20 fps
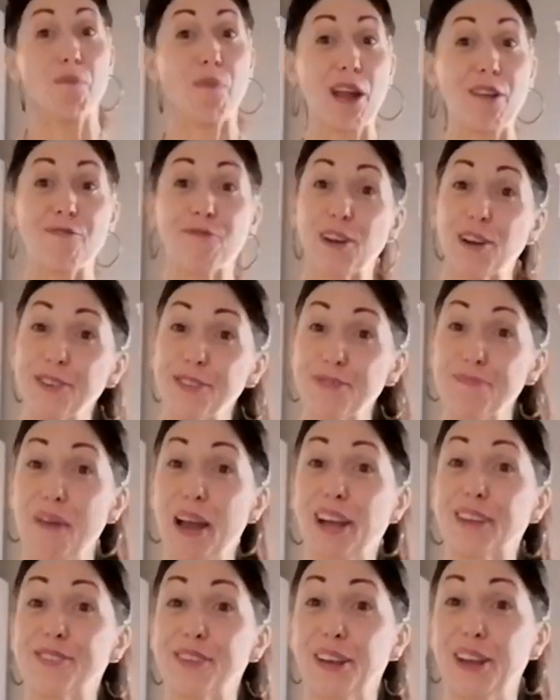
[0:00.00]
My first
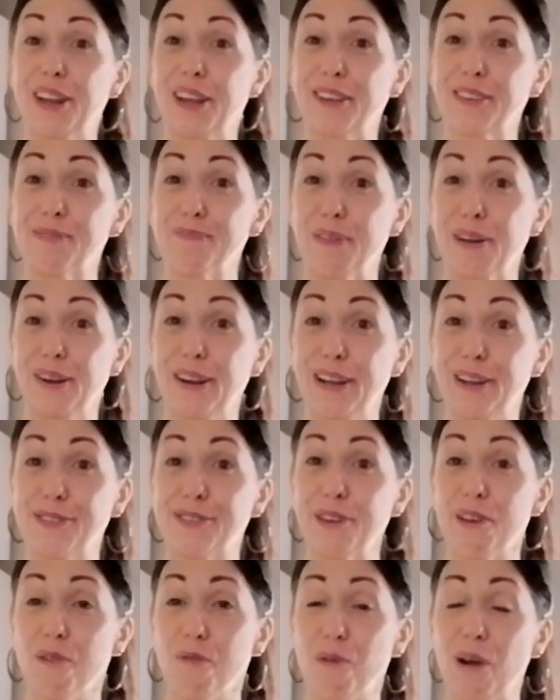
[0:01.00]
Mexican
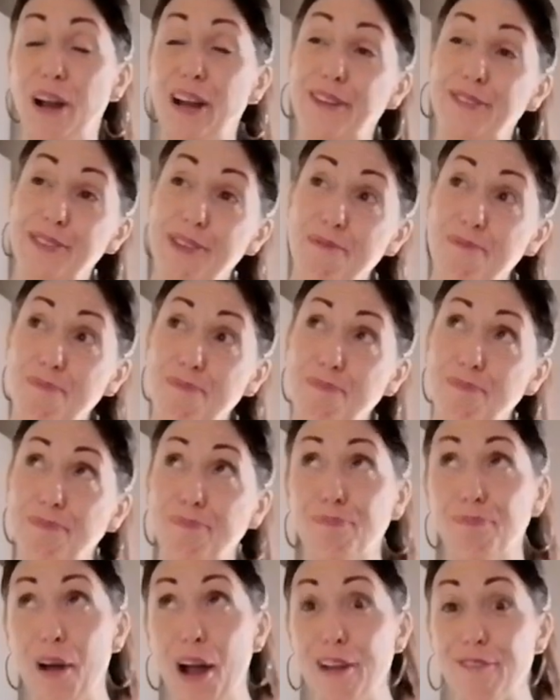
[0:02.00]
experience was
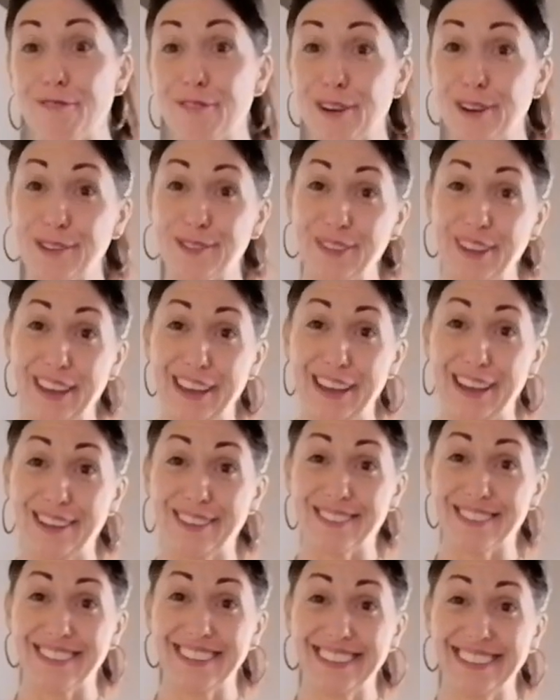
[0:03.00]
my first
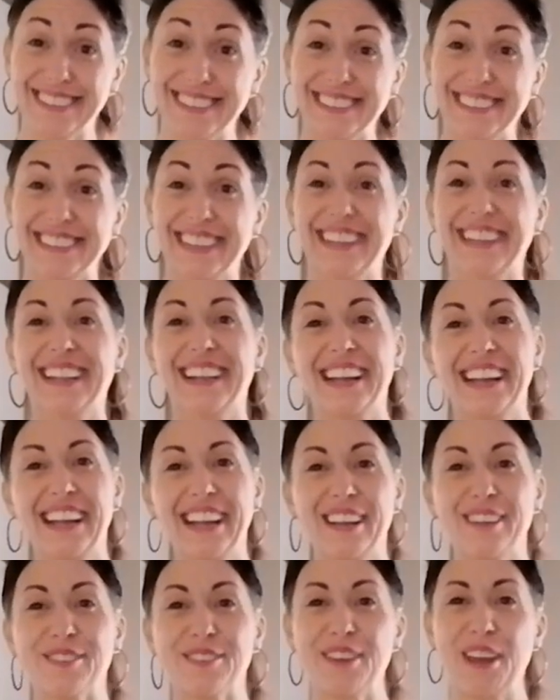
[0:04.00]
kiss.
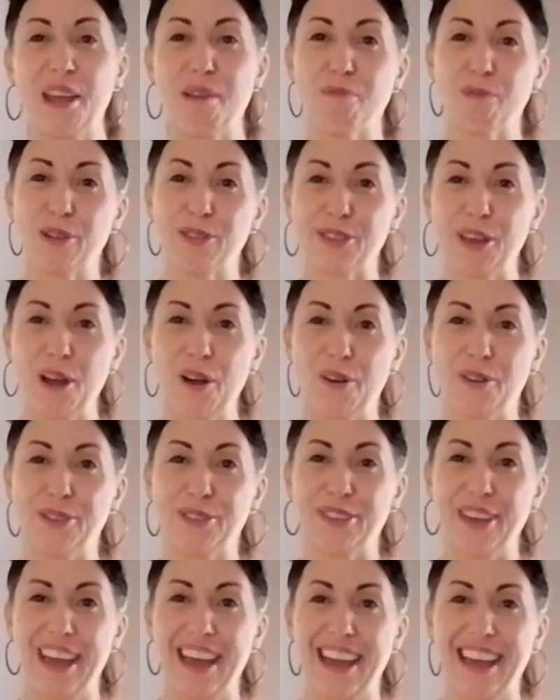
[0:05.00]
His name was
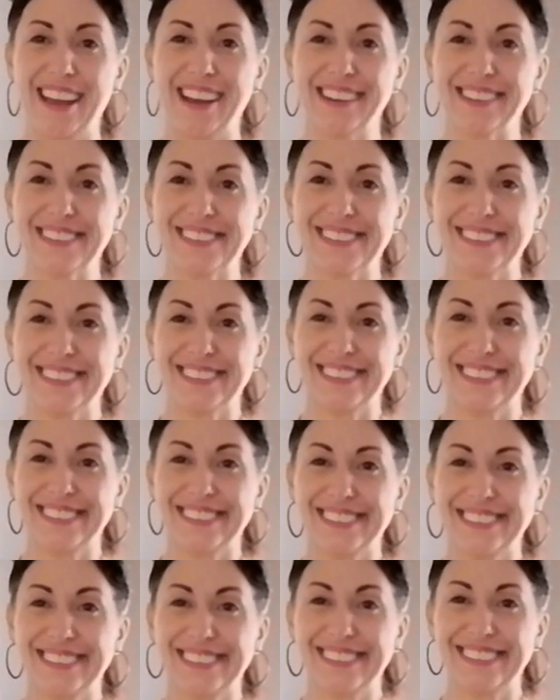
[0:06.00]
Jose.
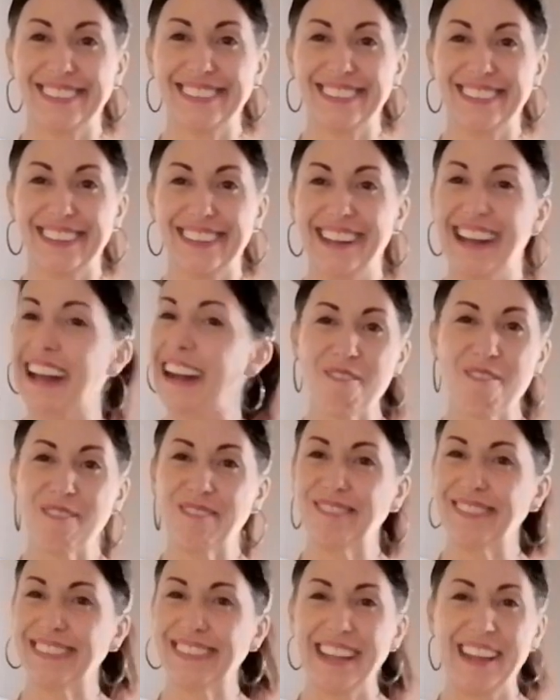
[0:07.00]

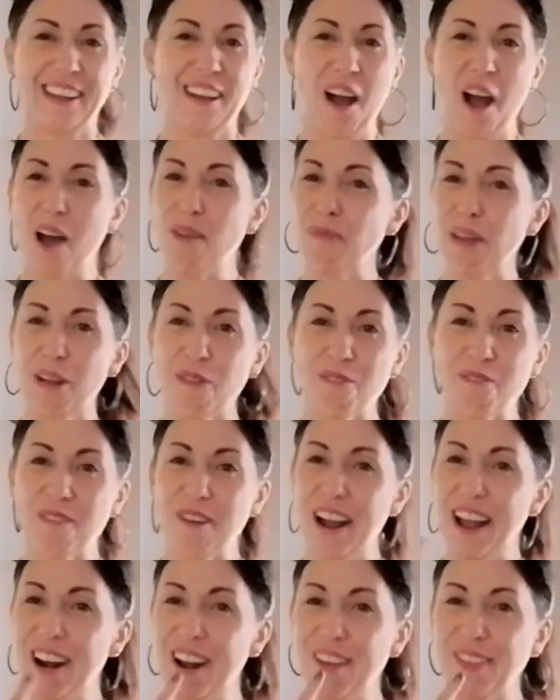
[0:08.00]
He got me
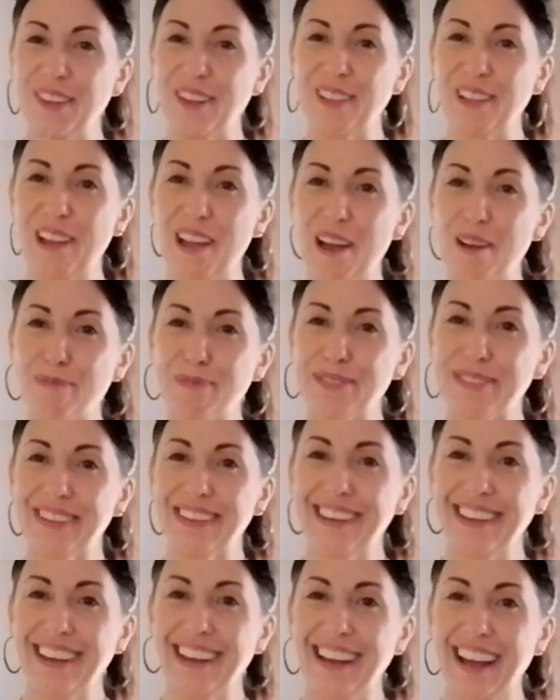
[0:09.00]
right on the
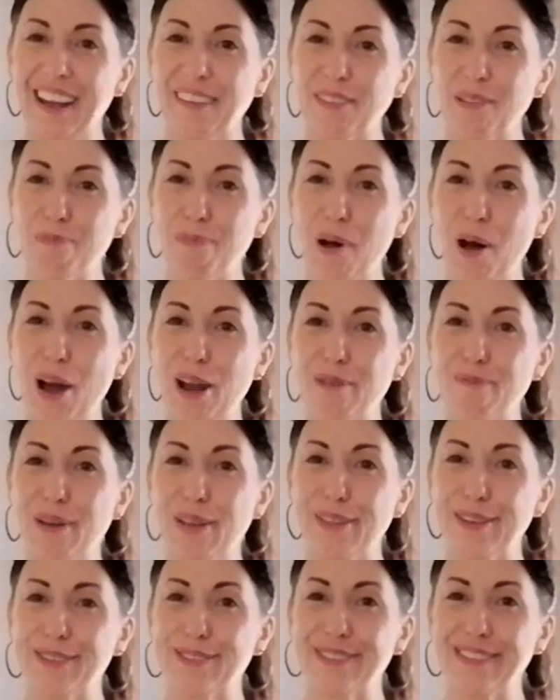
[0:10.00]
lips at the bottom
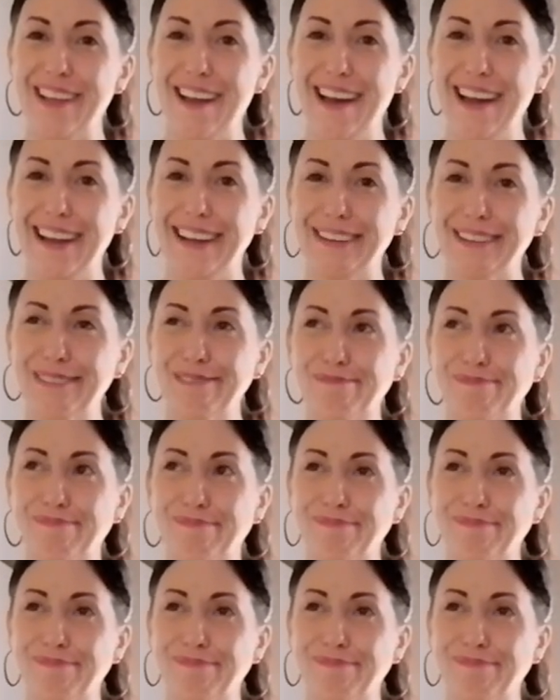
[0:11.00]
of the slide.